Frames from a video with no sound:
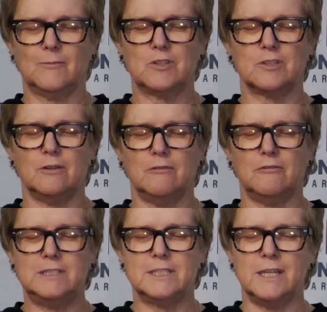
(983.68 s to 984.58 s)
So if
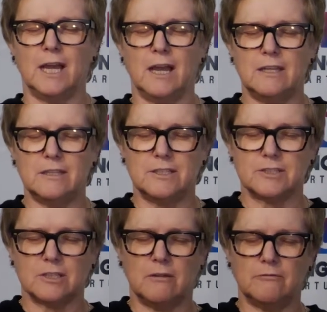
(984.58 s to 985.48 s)
we deny the
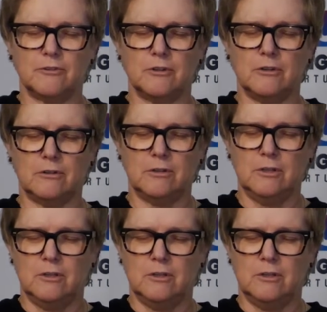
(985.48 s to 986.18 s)
discomfort